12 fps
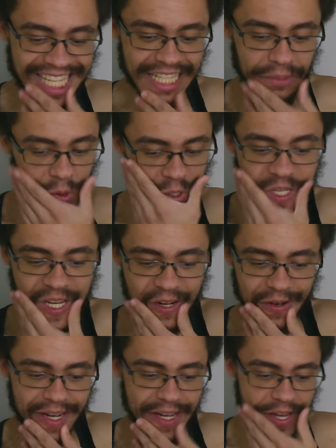it's more
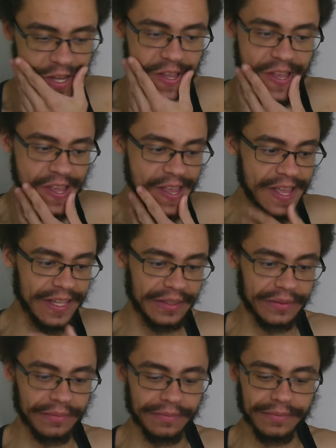so,
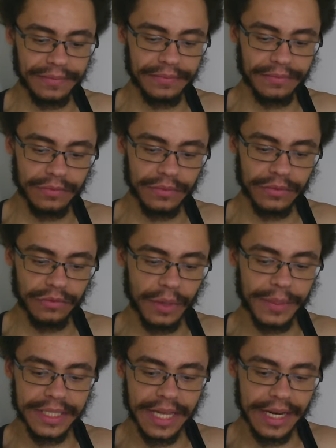
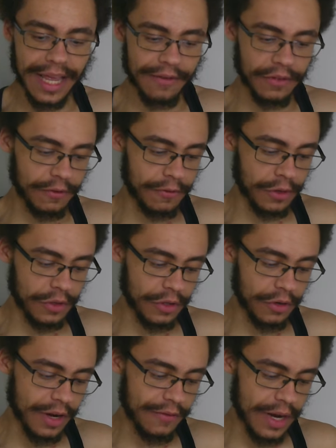women tend to have a further
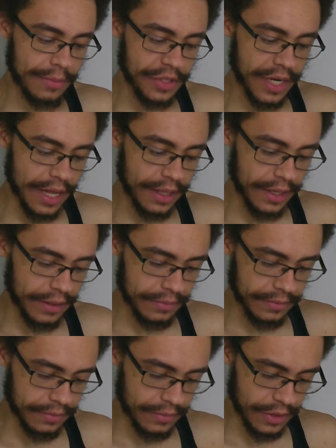degree of optionality.
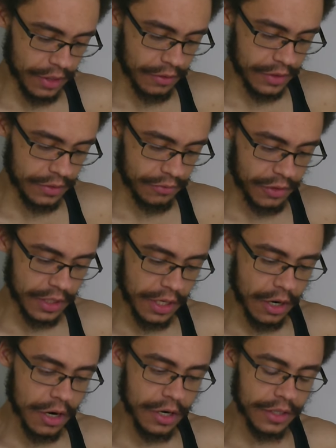So it's really
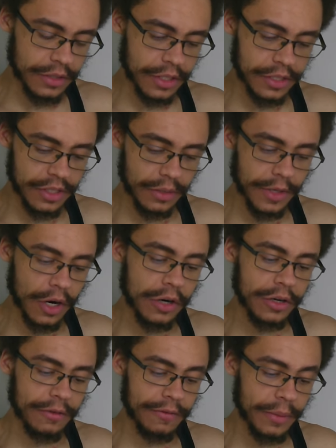hard, it's considerably
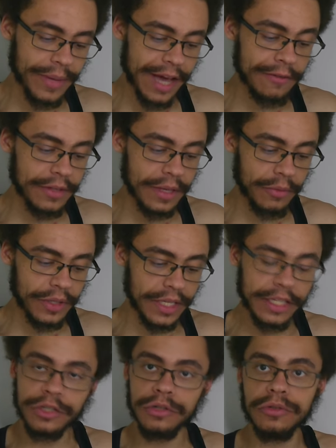harder to feel bad for them when
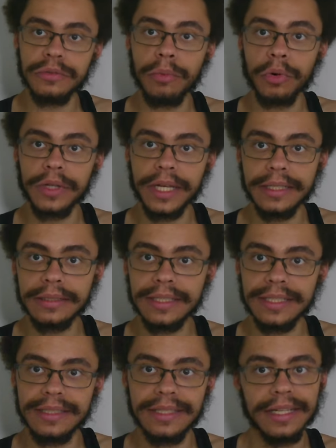they choose poorly.
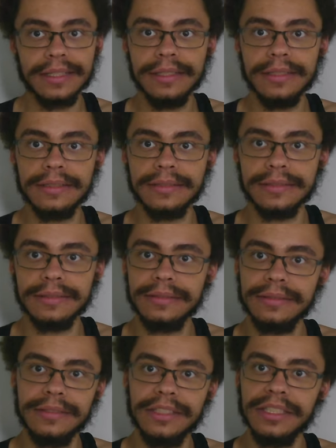Because it's like, dude,
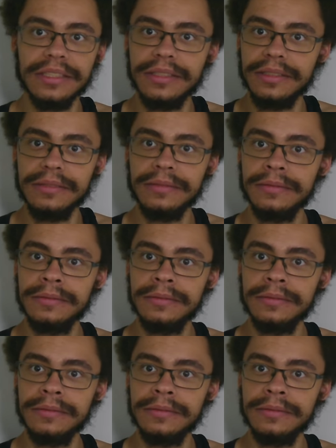just